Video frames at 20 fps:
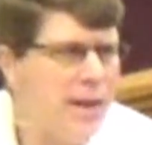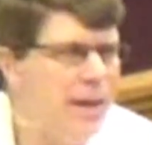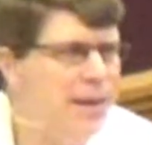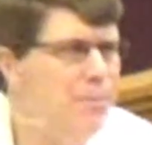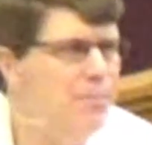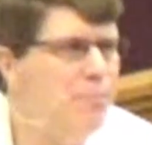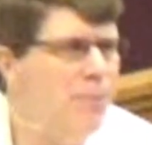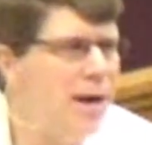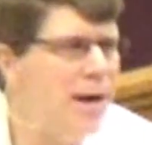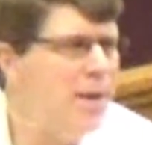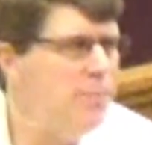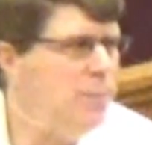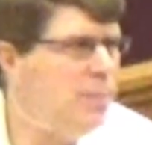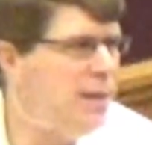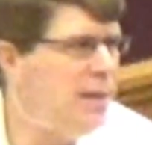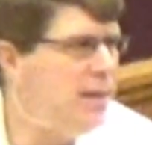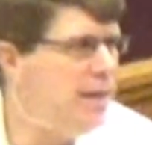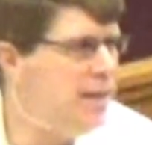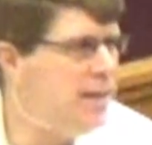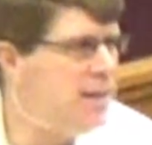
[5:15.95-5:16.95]
It might
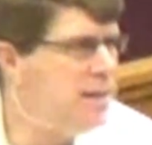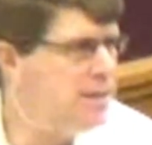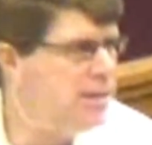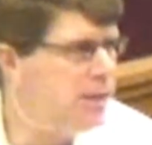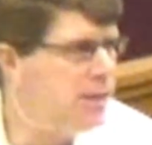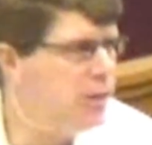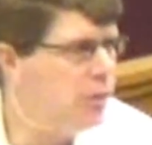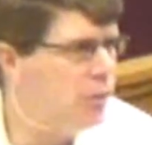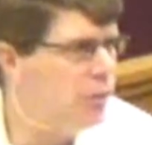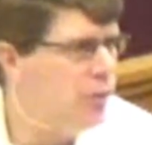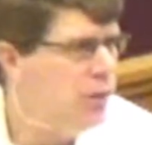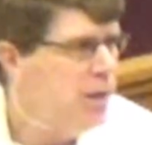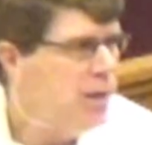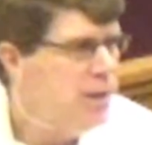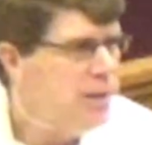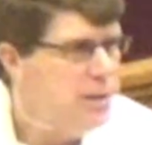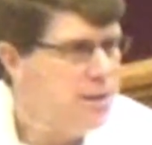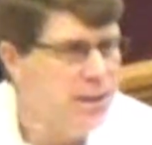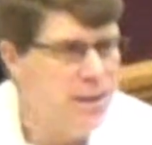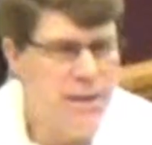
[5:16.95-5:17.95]
be
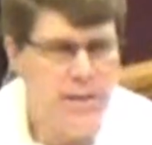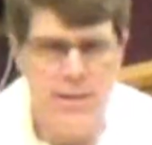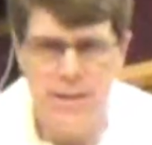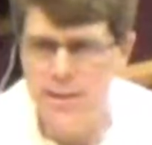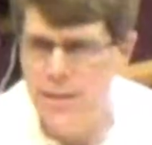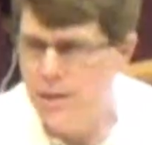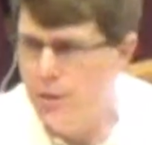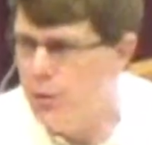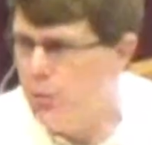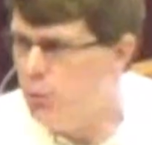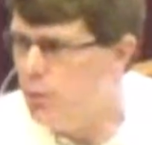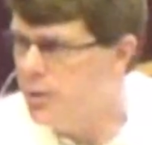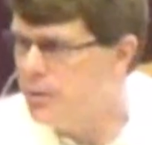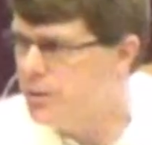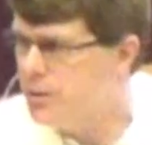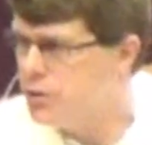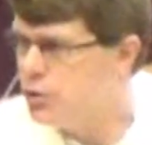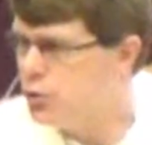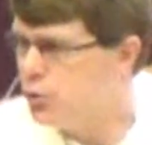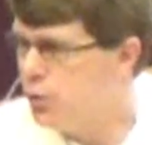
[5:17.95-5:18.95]
easier to consider
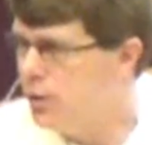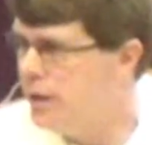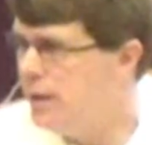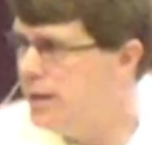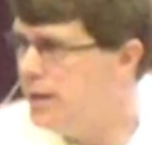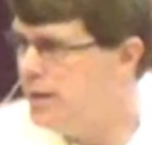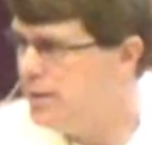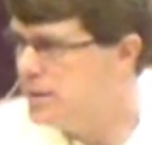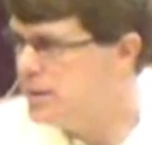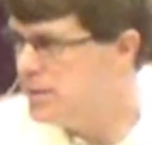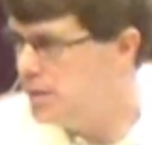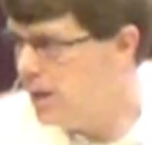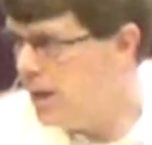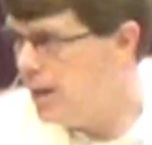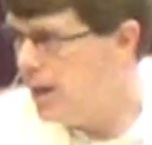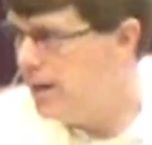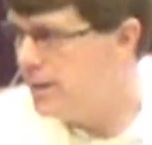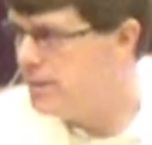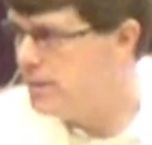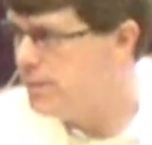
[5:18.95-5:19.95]
what the Trinity is
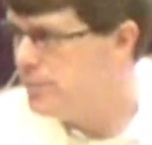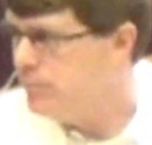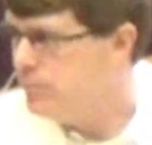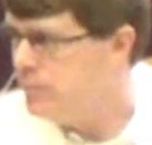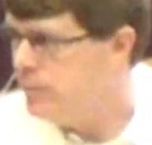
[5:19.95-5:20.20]
not.